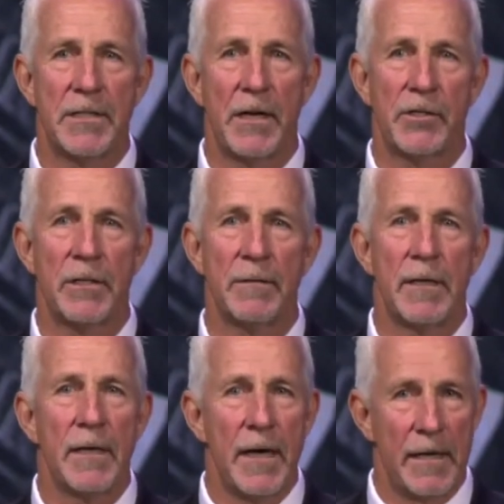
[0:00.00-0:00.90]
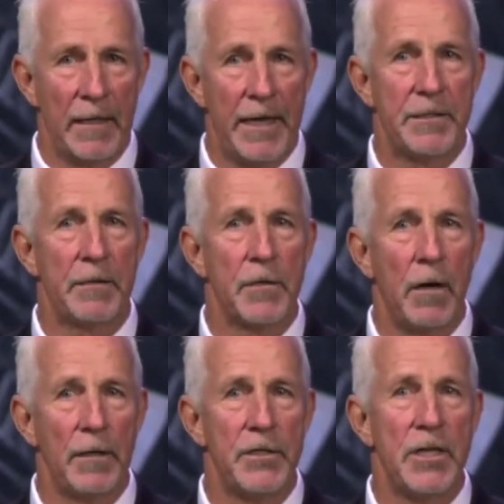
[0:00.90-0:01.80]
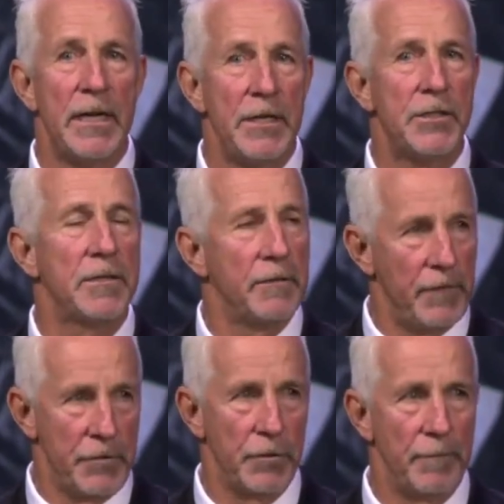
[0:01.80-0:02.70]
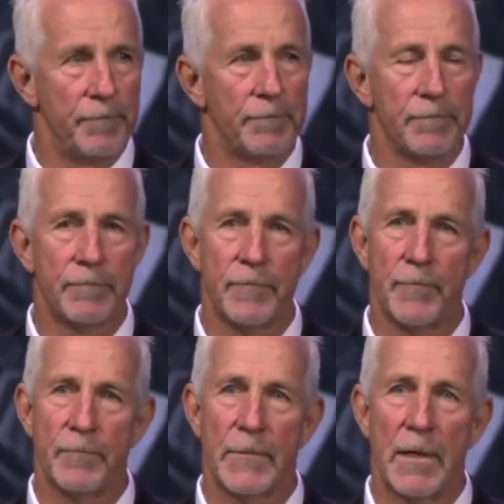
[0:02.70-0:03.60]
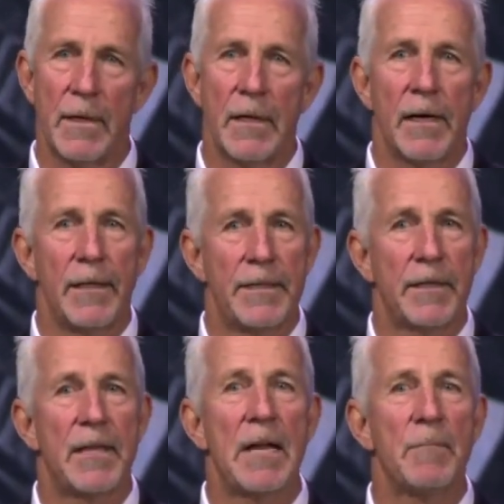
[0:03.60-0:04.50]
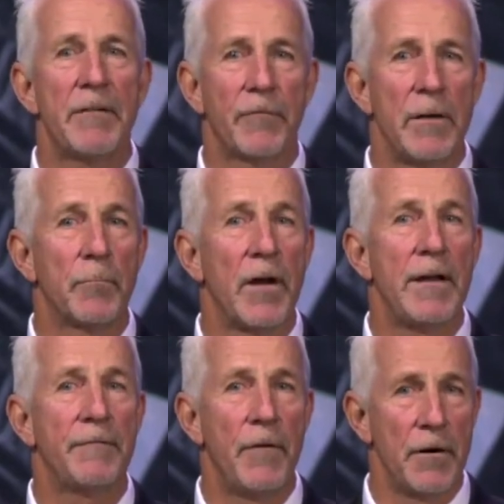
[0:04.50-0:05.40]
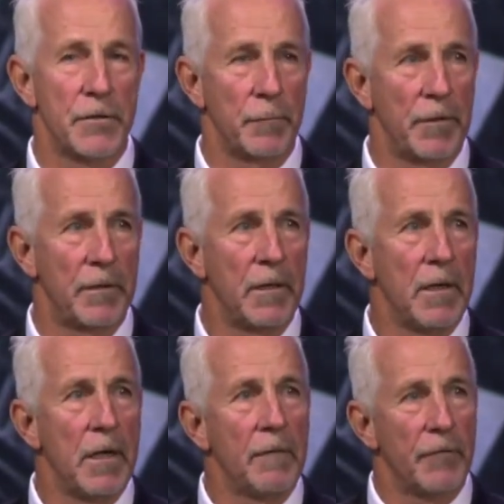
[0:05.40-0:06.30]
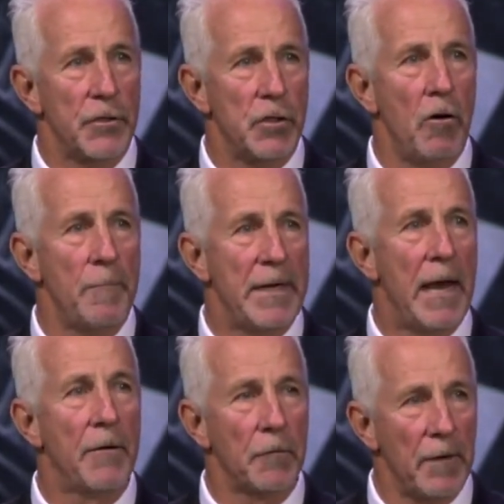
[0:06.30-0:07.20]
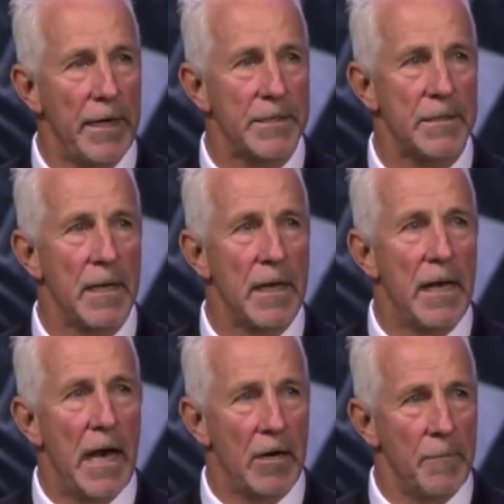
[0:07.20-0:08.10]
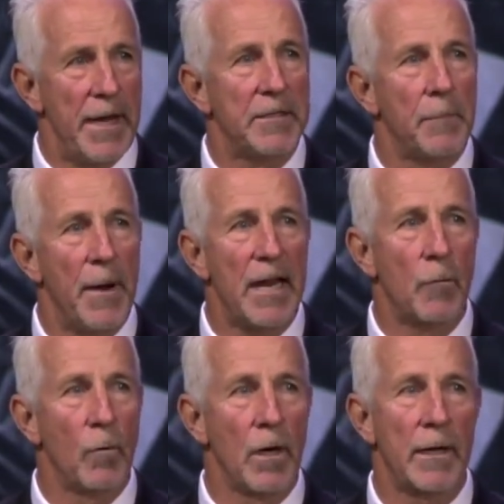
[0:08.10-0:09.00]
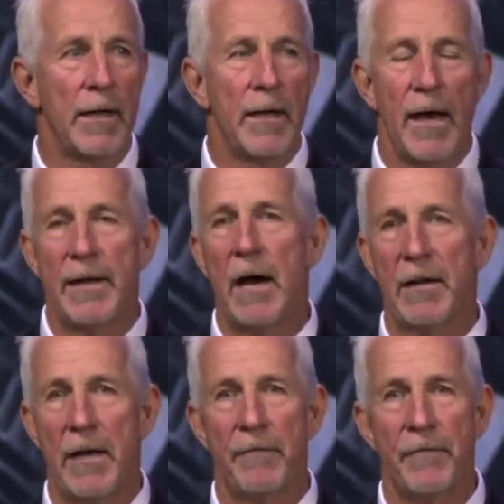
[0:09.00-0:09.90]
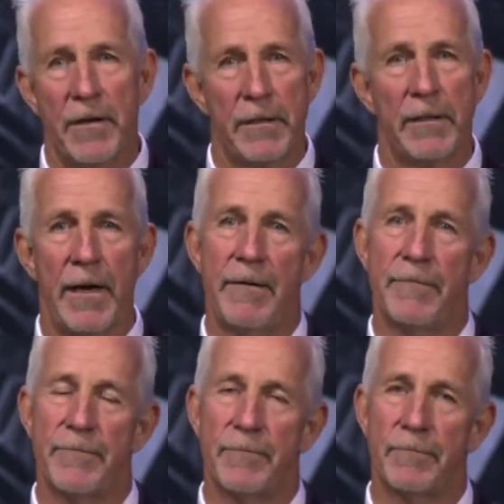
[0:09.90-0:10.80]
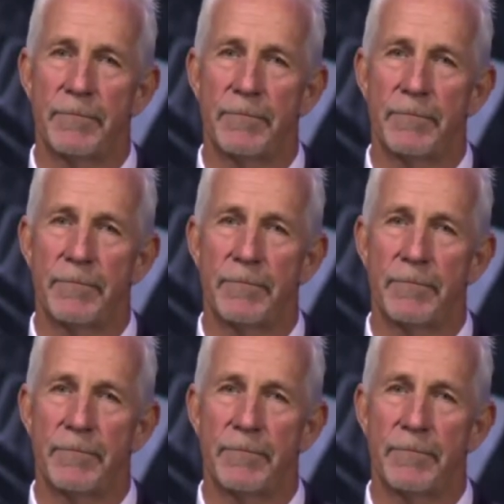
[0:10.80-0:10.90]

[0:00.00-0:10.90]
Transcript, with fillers: section, and I'd like to acknowledge each individual. I'd like to thank my friend Brian Farnsworth for showing me how to race, how to make the bike work, and how to have fun in life.